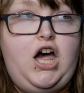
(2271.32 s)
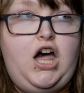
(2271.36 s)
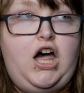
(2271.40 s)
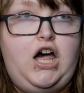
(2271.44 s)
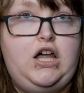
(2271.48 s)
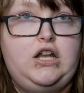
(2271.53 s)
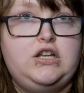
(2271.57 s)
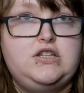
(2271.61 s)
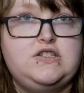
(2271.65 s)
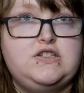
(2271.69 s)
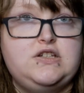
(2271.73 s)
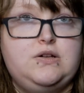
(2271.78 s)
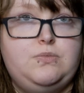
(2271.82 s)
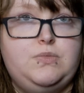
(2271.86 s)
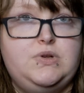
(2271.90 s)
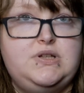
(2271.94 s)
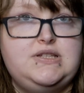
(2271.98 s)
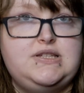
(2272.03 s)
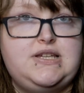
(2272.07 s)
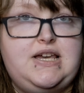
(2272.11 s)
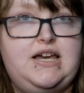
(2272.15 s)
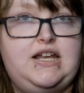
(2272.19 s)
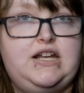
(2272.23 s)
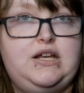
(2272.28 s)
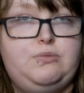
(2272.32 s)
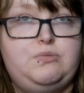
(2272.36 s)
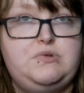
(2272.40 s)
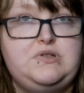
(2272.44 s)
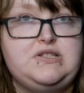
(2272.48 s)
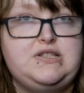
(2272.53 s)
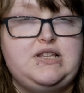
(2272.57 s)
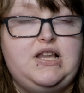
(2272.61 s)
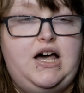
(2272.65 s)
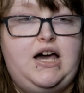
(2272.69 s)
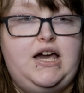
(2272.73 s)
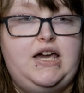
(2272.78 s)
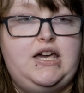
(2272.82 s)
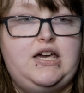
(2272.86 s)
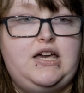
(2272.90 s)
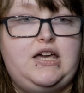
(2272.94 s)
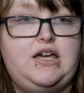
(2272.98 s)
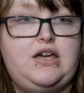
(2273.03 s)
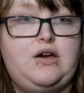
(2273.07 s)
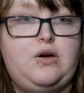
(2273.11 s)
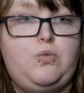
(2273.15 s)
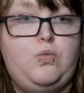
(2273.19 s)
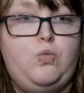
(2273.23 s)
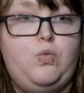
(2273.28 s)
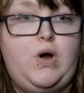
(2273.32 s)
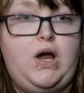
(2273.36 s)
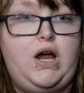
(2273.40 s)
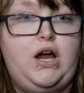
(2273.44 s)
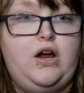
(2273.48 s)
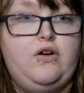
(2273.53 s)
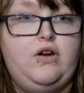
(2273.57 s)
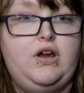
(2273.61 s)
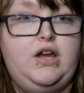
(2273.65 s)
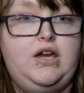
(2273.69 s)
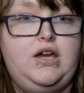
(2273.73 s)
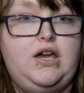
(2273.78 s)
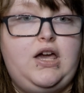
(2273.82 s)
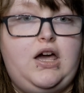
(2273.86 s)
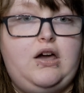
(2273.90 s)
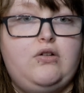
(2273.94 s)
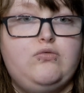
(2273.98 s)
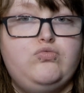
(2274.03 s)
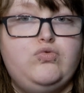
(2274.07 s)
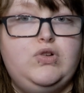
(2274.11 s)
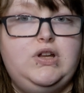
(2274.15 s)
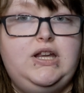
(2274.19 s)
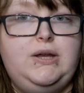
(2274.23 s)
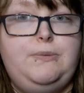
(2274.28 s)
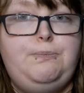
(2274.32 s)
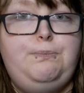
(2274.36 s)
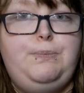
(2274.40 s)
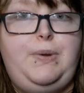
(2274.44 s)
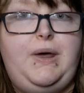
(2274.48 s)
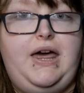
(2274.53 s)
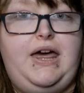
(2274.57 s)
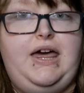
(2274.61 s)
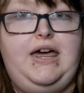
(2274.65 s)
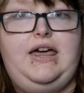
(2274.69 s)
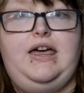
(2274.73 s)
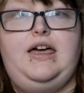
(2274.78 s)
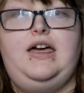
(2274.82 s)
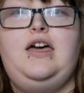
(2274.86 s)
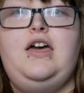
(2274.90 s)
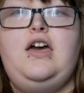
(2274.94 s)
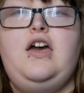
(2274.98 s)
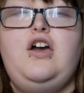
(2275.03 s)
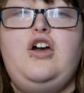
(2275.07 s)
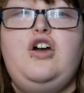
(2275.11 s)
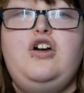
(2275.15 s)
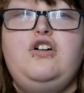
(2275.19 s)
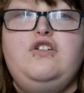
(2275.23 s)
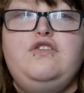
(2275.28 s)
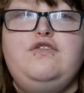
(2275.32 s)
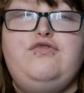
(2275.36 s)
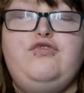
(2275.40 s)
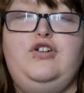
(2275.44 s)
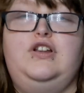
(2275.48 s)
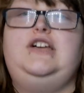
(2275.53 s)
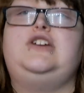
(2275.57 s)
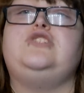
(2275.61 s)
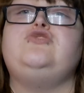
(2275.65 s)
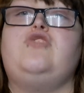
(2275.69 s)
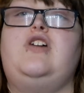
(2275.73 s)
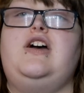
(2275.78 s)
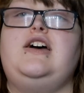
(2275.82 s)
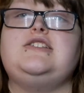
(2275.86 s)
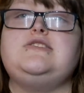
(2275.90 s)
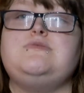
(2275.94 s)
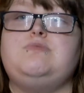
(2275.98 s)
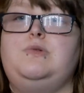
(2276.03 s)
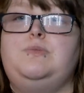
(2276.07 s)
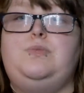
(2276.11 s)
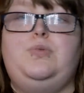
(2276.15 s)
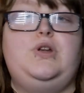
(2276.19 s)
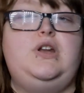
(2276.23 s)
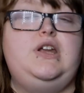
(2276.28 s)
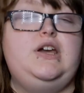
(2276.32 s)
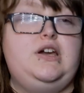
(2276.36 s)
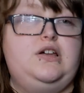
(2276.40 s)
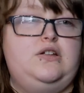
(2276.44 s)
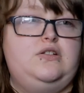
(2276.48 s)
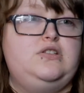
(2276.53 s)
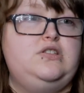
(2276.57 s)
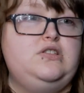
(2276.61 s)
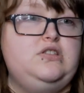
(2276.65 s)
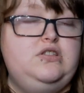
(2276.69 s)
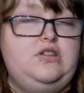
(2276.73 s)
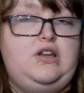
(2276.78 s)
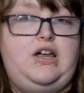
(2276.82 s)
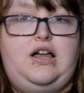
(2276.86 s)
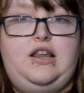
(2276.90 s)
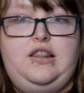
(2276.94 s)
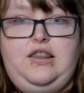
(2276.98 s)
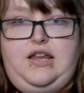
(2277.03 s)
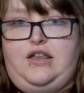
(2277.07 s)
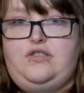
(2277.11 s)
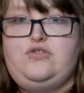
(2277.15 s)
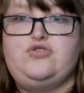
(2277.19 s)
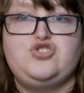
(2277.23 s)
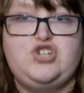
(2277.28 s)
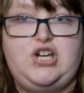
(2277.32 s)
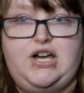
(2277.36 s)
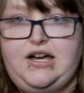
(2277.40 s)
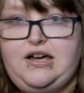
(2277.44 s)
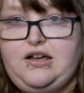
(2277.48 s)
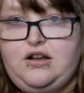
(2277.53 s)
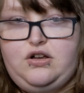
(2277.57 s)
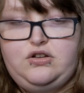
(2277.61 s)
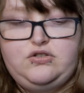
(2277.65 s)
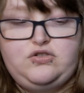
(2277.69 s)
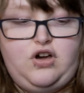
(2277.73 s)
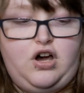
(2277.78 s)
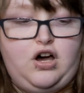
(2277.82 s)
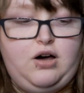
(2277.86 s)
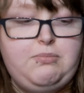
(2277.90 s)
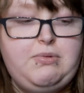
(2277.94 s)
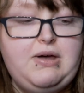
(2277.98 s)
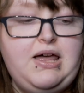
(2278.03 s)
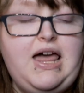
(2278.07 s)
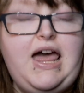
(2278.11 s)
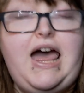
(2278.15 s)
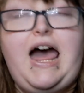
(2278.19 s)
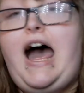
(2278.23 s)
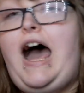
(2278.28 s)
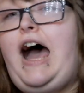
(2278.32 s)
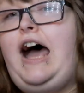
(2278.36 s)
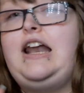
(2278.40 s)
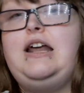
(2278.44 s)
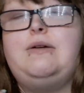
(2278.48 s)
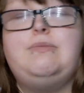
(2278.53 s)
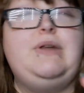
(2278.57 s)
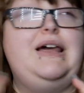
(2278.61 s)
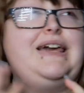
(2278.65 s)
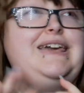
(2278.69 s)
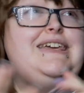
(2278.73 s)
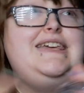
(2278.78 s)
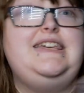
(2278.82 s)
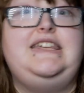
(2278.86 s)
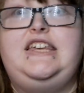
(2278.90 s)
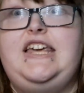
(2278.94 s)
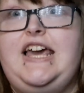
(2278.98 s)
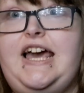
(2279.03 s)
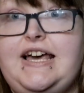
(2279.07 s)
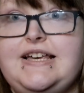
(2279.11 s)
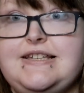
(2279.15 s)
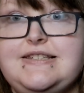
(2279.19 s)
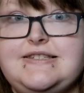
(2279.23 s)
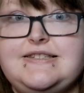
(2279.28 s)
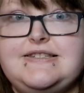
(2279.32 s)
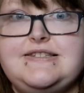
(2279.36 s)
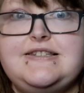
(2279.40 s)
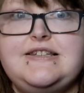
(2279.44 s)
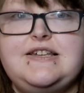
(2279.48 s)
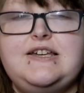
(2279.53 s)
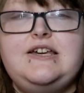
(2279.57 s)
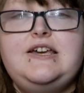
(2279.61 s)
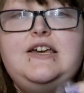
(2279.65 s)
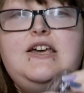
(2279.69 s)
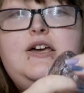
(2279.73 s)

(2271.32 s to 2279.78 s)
and someone said it was like wearing a really pink fully dressed but putting a leather jacket on top, and I'm like, yes.